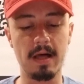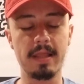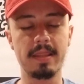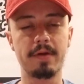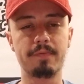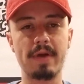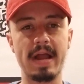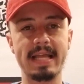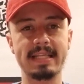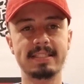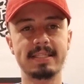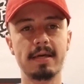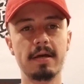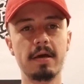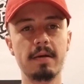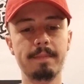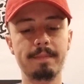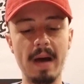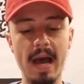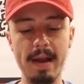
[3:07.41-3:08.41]
on the Reds,
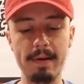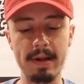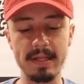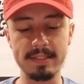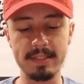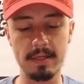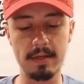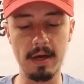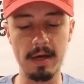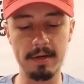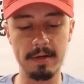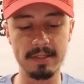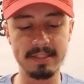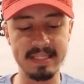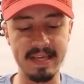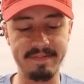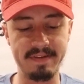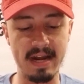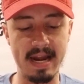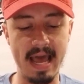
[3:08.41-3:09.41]
Pirates, under
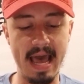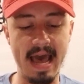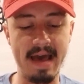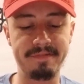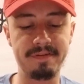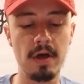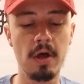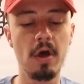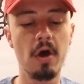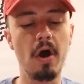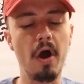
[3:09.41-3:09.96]
seven and a half.